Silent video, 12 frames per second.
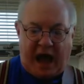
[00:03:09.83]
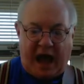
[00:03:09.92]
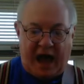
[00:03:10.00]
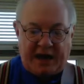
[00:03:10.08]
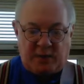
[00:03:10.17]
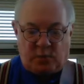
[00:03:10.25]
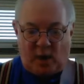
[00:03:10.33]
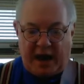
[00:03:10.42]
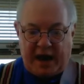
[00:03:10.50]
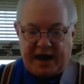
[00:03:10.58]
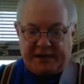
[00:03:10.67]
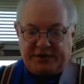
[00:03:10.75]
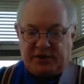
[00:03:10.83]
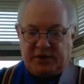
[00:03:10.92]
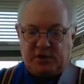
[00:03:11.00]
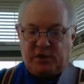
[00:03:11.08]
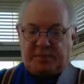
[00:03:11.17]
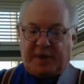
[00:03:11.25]
And when
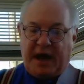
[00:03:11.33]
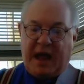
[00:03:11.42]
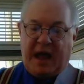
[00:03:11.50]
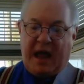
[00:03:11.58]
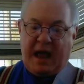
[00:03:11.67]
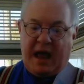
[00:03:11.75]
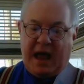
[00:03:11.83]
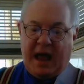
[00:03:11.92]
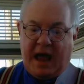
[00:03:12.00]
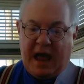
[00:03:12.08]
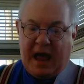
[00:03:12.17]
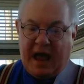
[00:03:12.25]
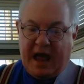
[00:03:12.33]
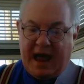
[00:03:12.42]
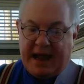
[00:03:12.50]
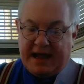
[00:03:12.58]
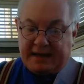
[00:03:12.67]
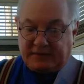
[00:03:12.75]
you
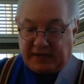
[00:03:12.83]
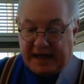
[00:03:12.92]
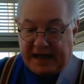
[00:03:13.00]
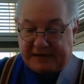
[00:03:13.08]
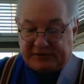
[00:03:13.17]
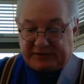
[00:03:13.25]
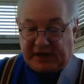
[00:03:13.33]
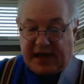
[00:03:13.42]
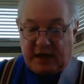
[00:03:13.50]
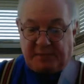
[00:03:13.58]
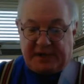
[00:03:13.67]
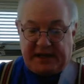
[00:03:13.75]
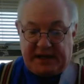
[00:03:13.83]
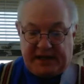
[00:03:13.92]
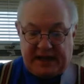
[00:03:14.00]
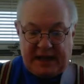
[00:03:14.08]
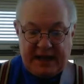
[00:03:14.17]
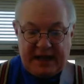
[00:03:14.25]
bend and tell
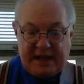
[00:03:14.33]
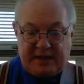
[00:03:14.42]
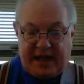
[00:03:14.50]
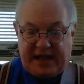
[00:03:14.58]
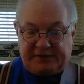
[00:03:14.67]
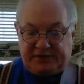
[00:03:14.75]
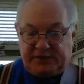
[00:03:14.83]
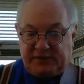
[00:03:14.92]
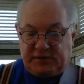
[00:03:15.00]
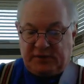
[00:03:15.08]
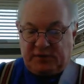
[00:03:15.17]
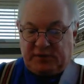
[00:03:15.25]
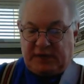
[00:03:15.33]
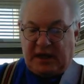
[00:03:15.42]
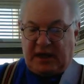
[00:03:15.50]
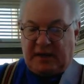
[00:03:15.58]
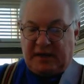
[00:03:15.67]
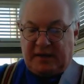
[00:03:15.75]
me that you
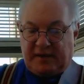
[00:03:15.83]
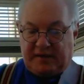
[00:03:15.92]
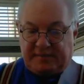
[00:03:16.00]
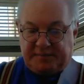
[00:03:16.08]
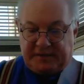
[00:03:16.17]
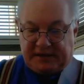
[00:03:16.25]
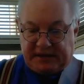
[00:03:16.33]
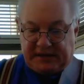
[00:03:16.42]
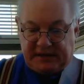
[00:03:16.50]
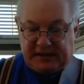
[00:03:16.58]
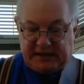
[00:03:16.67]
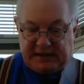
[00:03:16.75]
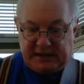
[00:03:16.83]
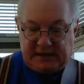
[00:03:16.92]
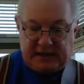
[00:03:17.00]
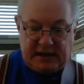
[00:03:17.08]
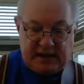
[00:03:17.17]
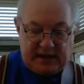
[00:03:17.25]
love me,
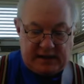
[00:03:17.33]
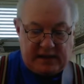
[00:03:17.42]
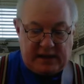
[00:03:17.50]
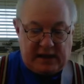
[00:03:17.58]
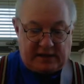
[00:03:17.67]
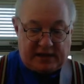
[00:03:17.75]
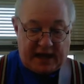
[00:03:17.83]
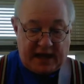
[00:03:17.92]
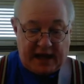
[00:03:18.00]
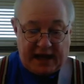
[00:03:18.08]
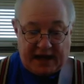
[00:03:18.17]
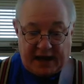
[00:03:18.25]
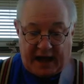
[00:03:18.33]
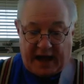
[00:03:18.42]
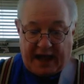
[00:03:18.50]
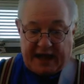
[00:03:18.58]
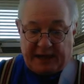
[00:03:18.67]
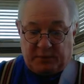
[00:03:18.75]
then
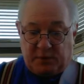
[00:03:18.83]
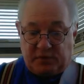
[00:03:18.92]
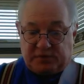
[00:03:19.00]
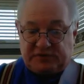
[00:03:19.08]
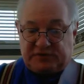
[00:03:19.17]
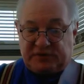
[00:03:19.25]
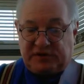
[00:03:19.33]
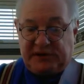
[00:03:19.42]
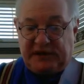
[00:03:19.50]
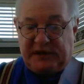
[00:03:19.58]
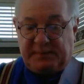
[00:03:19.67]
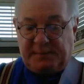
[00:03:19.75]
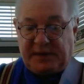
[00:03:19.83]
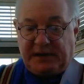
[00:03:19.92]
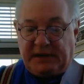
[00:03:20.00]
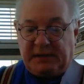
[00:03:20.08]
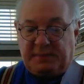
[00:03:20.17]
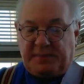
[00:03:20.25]
I will sleep
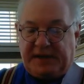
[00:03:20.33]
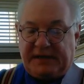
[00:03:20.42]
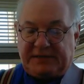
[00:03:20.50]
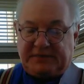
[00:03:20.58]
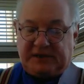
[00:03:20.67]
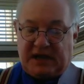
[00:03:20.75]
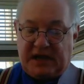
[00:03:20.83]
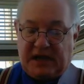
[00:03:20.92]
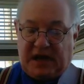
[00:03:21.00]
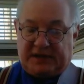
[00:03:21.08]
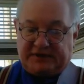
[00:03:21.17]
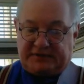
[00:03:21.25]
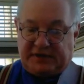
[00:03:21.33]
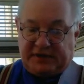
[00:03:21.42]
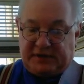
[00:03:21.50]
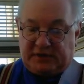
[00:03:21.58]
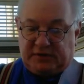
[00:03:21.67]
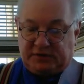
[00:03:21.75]
in peace
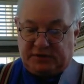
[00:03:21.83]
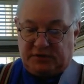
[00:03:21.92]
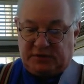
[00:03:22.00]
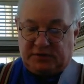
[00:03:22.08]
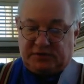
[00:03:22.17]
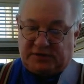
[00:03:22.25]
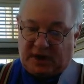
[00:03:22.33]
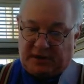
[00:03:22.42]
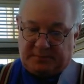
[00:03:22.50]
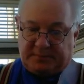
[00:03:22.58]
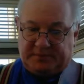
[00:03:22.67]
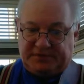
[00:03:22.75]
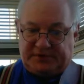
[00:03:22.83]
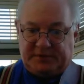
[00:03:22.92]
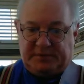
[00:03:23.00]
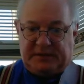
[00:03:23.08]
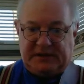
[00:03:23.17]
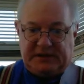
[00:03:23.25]
until you come
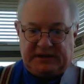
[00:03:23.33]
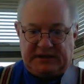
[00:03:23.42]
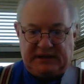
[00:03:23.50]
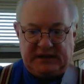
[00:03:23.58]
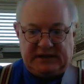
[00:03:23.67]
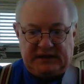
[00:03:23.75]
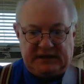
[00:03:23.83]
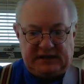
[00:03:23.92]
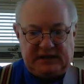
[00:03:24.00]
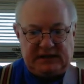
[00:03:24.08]
to me.